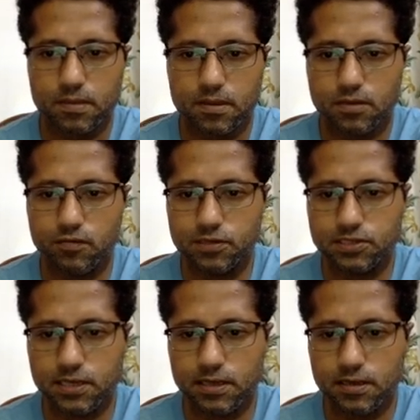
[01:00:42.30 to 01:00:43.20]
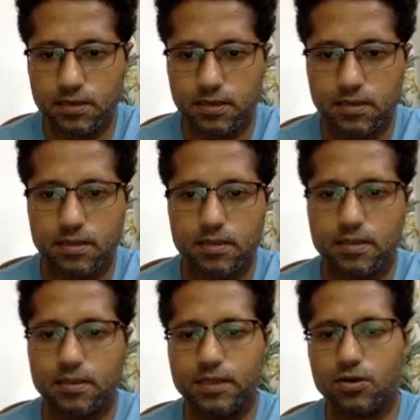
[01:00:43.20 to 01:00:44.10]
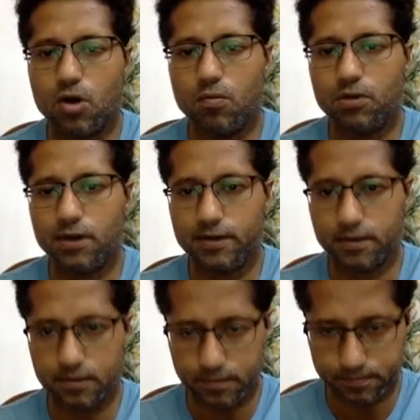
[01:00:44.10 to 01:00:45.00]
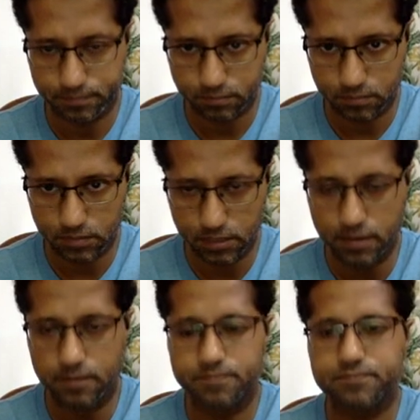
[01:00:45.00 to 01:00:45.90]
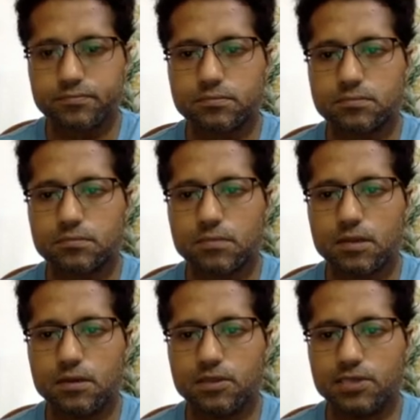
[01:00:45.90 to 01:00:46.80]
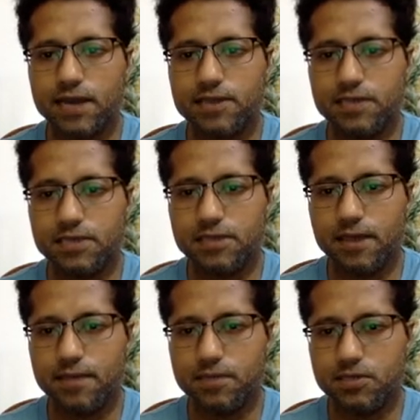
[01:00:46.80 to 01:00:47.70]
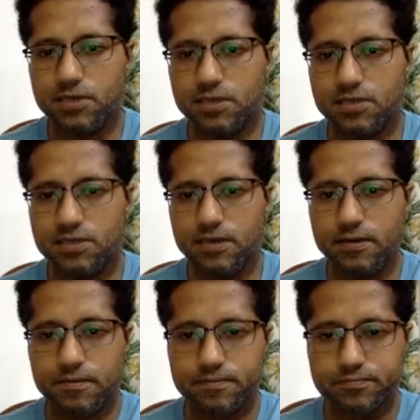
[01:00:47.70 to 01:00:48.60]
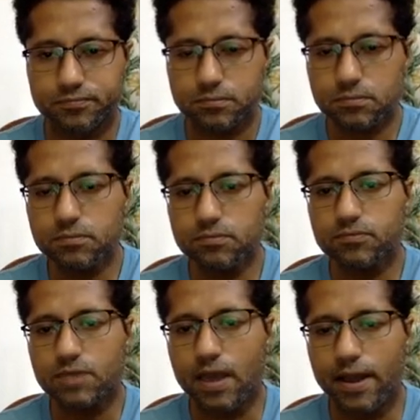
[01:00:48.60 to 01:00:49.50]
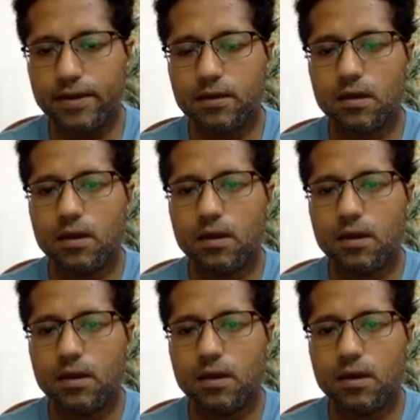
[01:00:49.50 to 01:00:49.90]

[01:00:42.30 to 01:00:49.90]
you will see that the common letter in the sides AC and BC is C, and